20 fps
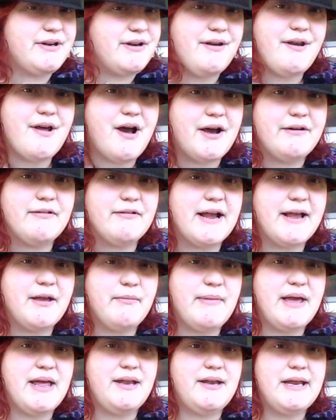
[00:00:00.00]
I would
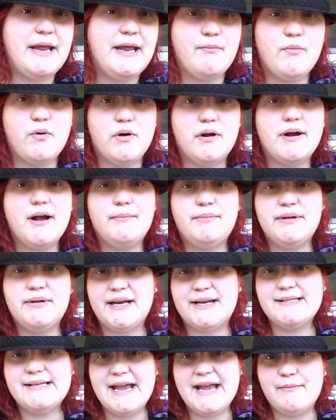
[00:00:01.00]
not recommend a more
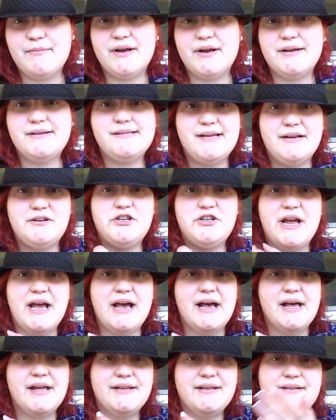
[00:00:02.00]
complex camera,
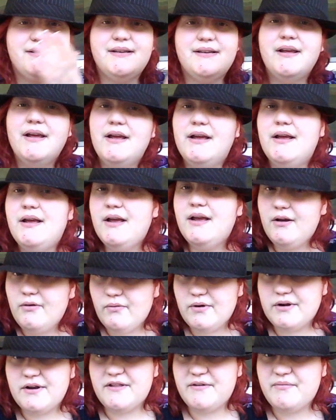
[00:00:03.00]
such as
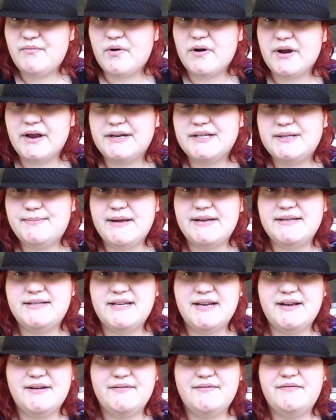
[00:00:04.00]
one of the more
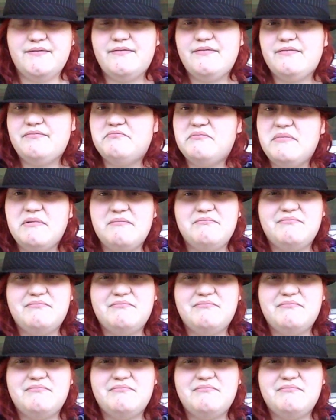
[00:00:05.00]
expensive